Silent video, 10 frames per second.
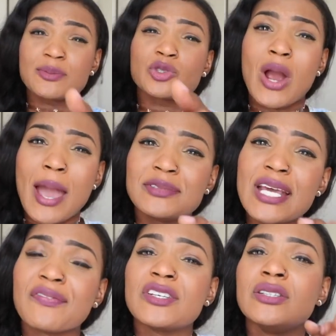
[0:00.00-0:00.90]
subscribed,
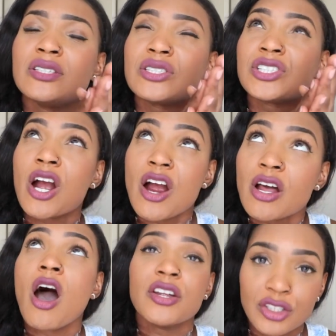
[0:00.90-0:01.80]
definitely
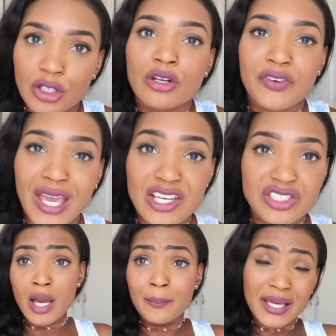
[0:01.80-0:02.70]
turn on your
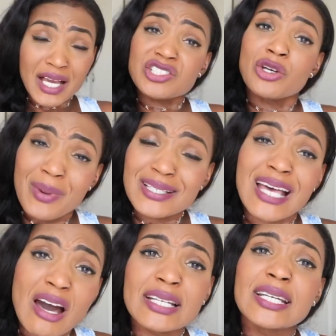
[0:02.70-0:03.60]
notification because you
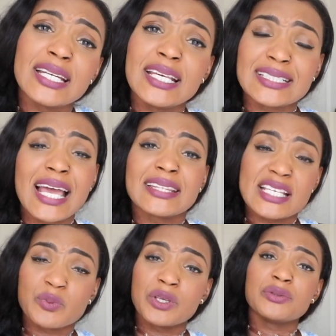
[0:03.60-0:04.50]
miss out on goodies like
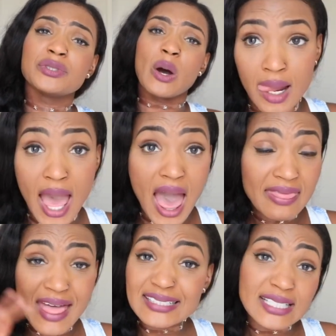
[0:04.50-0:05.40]
this when you don't.
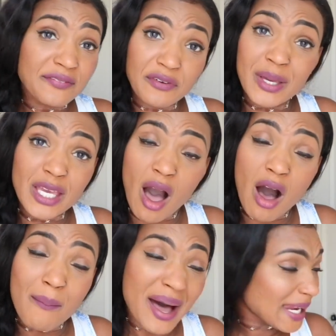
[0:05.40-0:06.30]
And that's it for me,
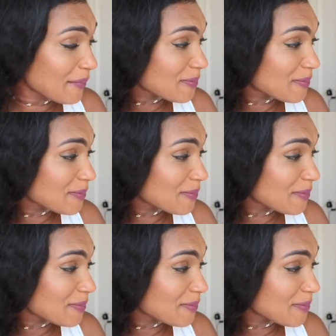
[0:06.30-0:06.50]
y'all. My name